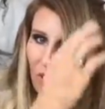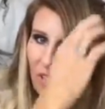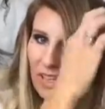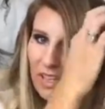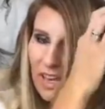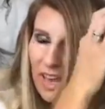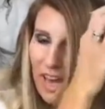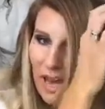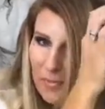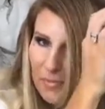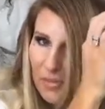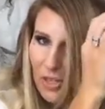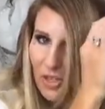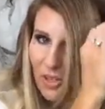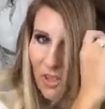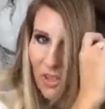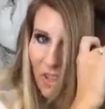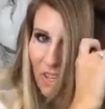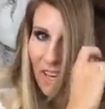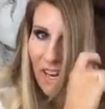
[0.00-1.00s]

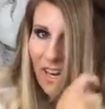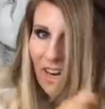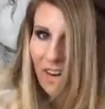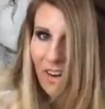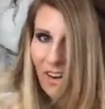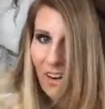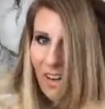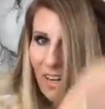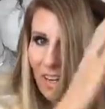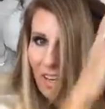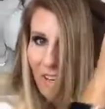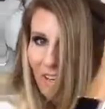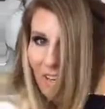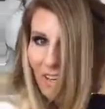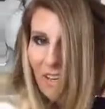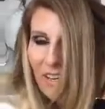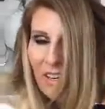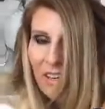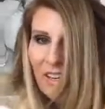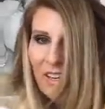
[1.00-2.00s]
capture the hair in
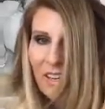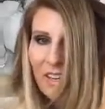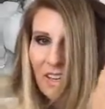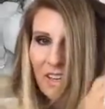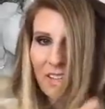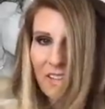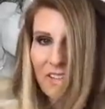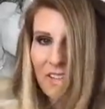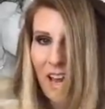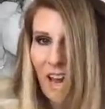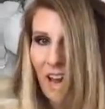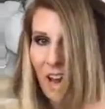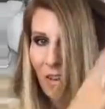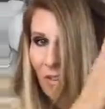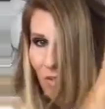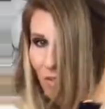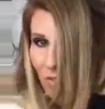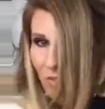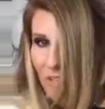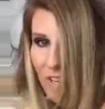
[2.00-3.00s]
is how
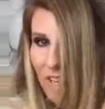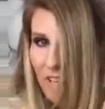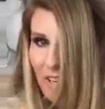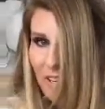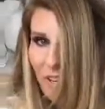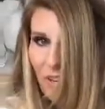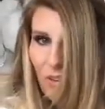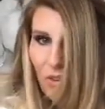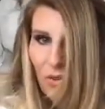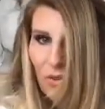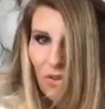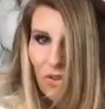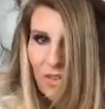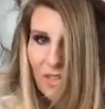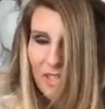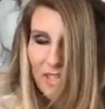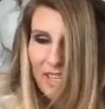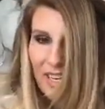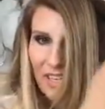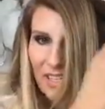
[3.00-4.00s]
you take your
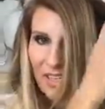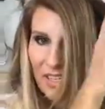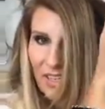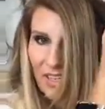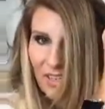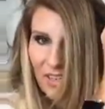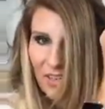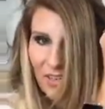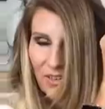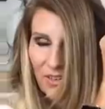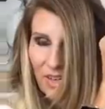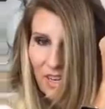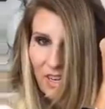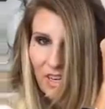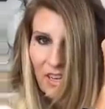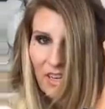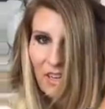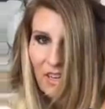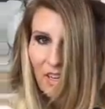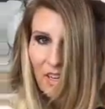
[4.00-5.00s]
section,
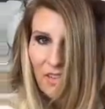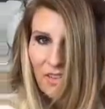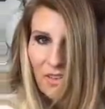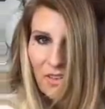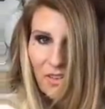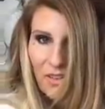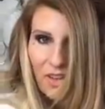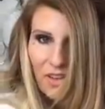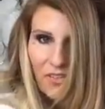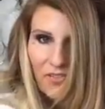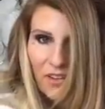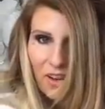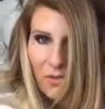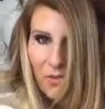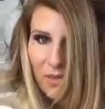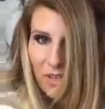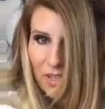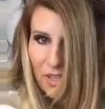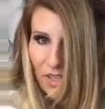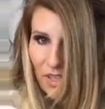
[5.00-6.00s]
okay? So if I
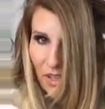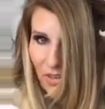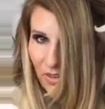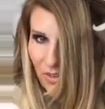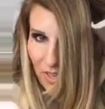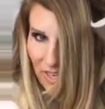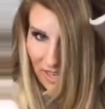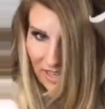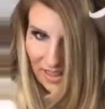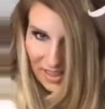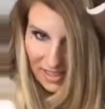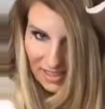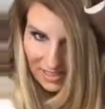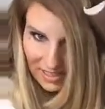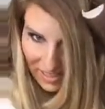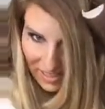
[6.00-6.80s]
want to go in at this